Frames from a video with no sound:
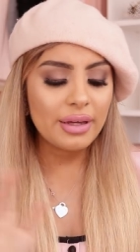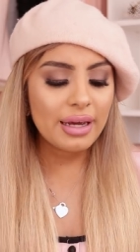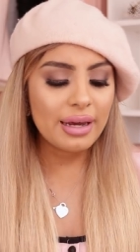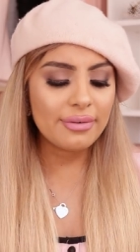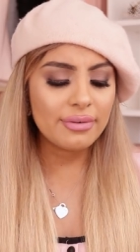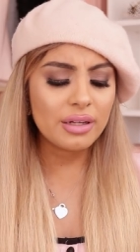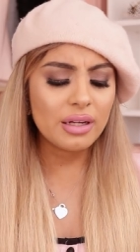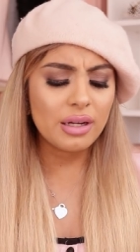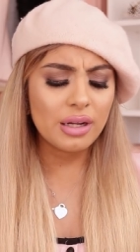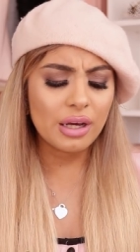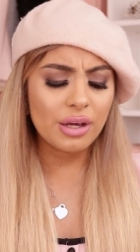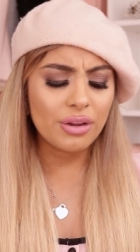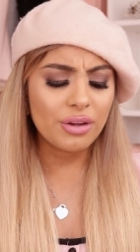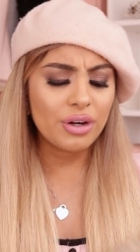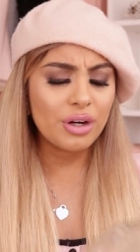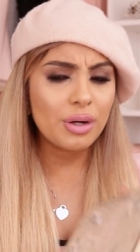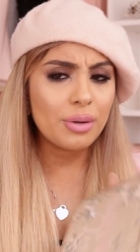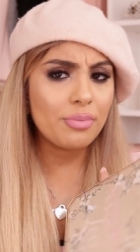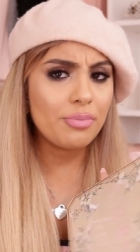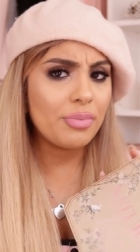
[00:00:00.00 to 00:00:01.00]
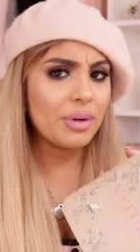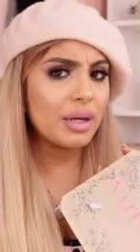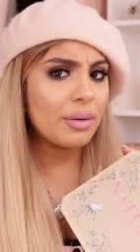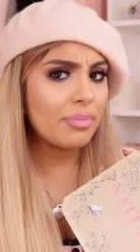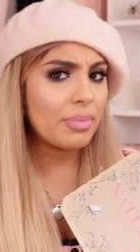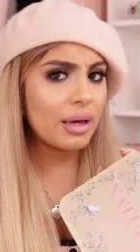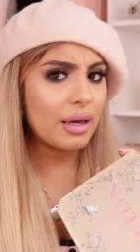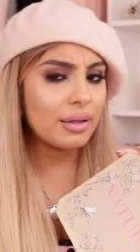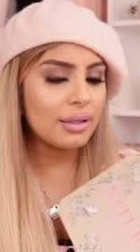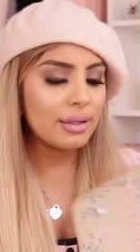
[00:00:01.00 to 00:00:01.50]
they have another
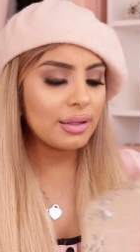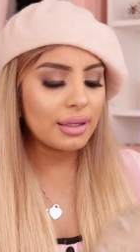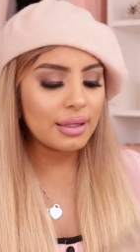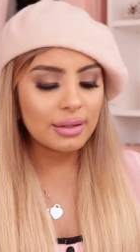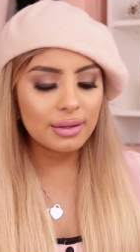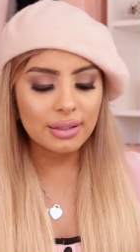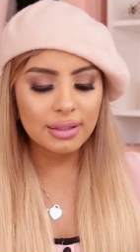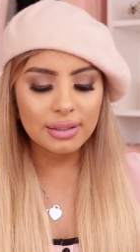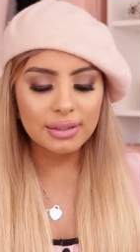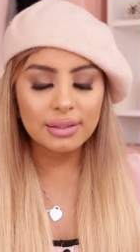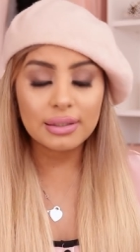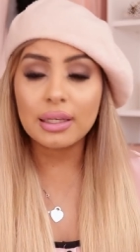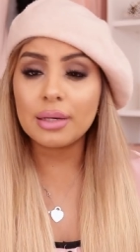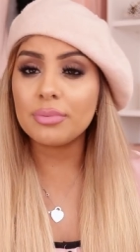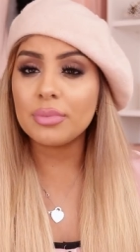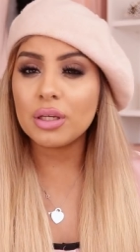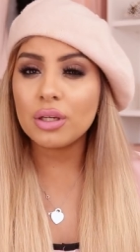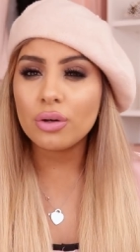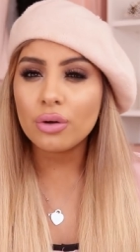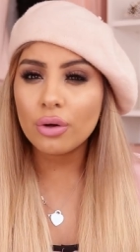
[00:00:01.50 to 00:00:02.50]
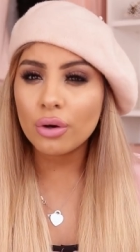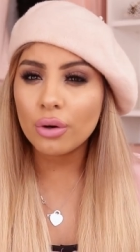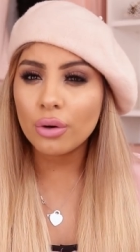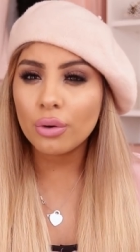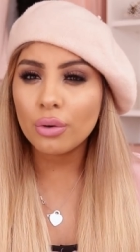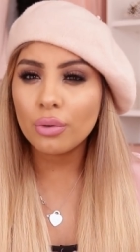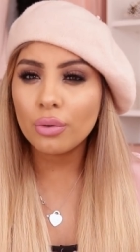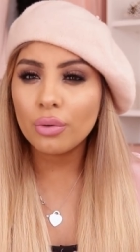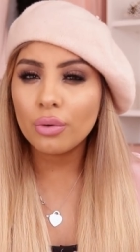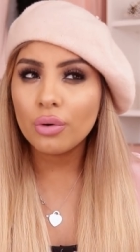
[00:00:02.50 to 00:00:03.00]
big palette like this. Let me
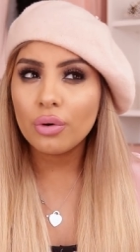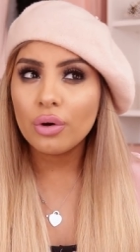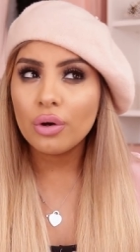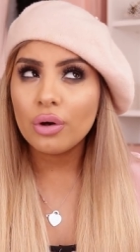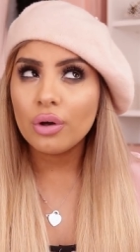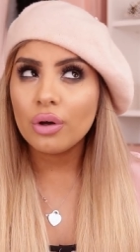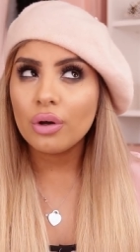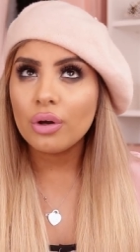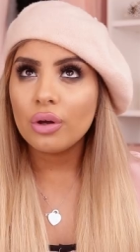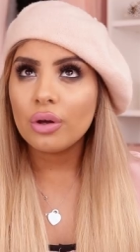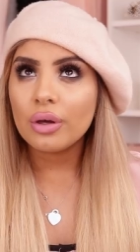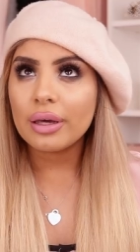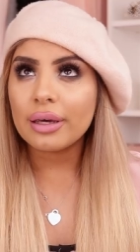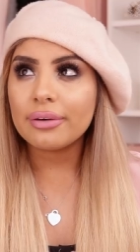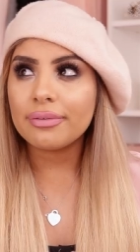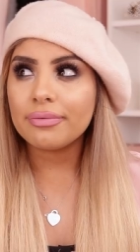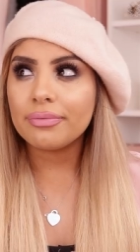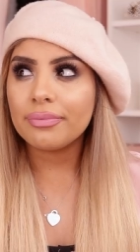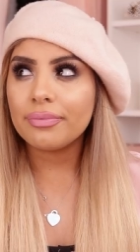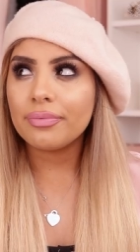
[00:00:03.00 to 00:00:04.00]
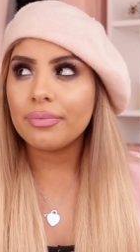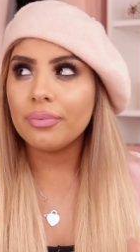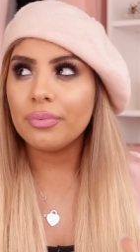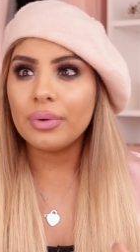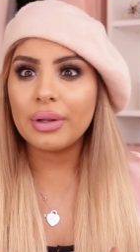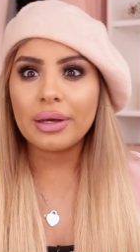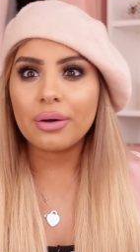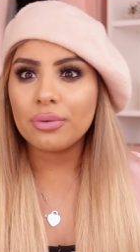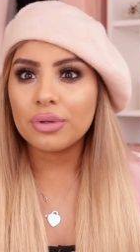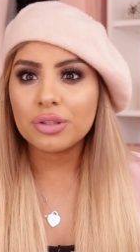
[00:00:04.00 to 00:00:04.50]
know if
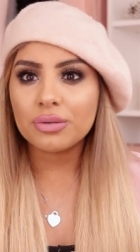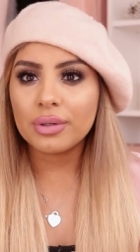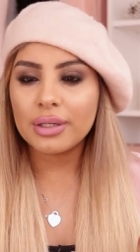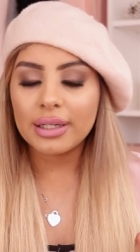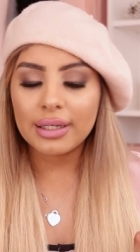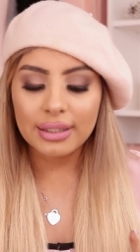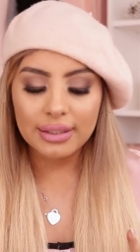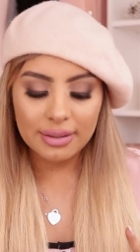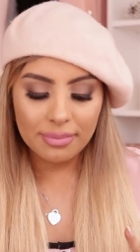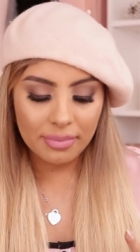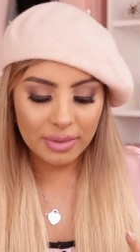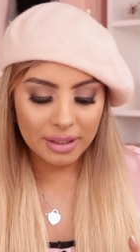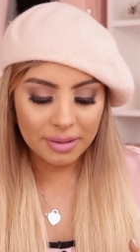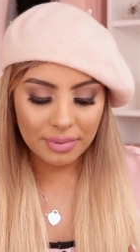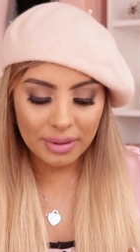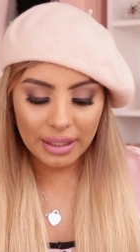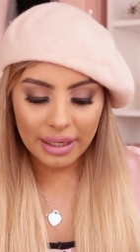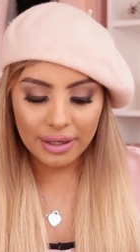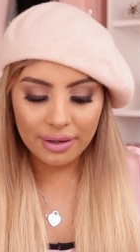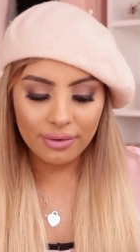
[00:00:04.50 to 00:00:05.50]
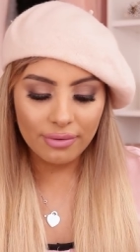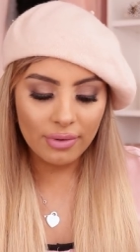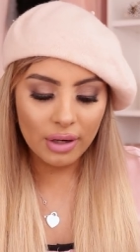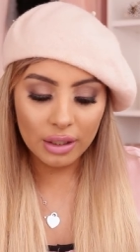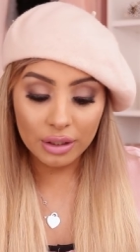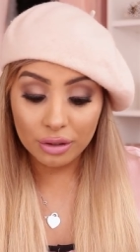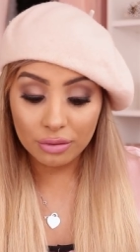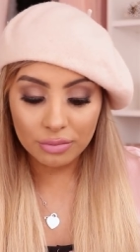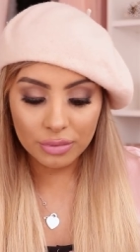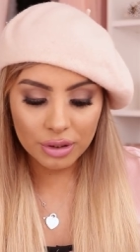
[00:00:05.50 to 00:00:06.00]
like which one it is. It must be like a
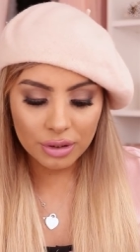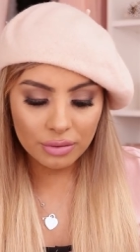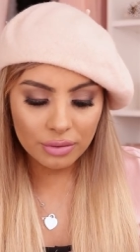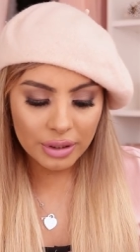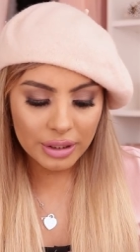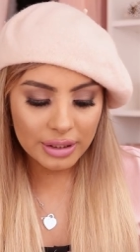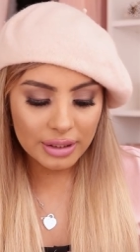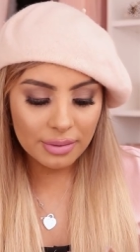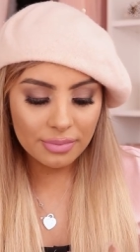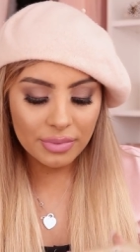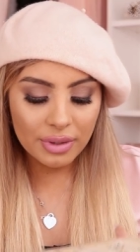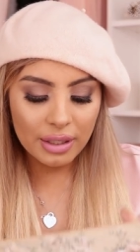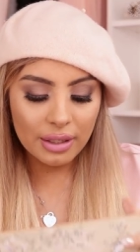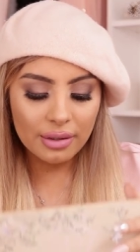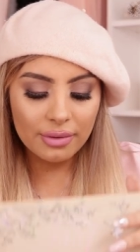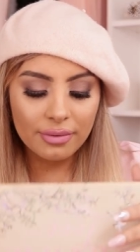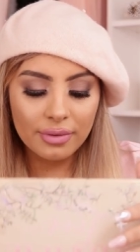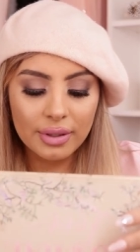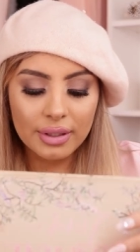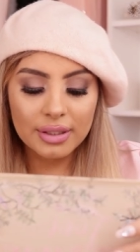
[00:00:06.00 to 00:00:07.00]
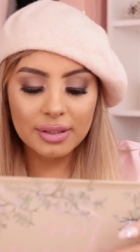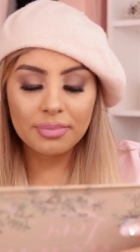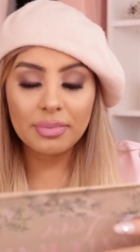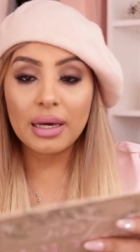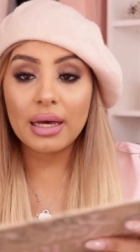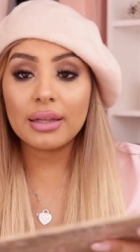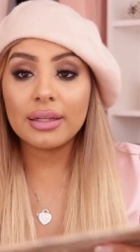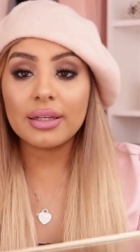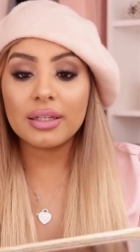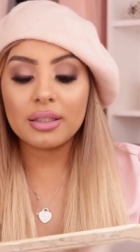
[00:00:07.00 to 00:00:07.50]
volume 2 or something of this
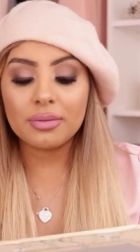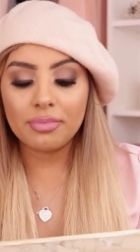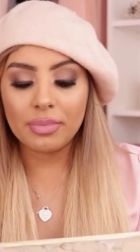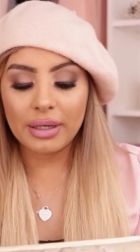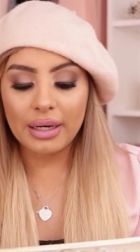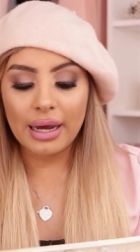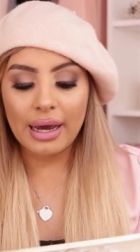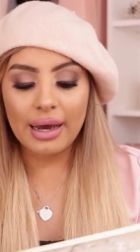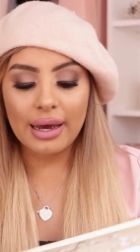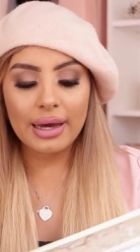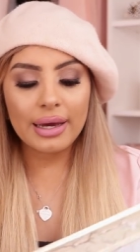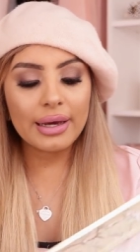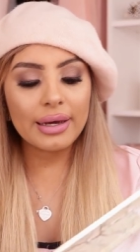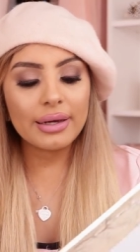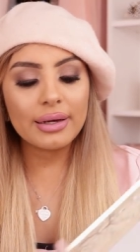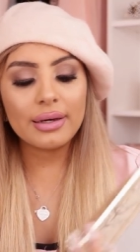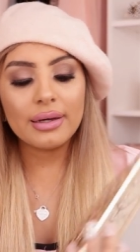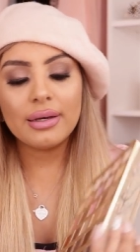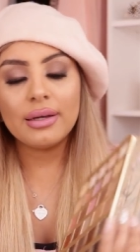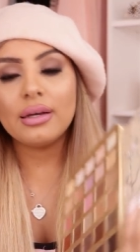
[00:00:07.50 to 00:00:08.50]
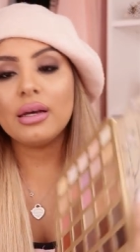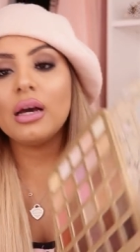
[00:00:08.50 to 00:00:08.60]
palette, but I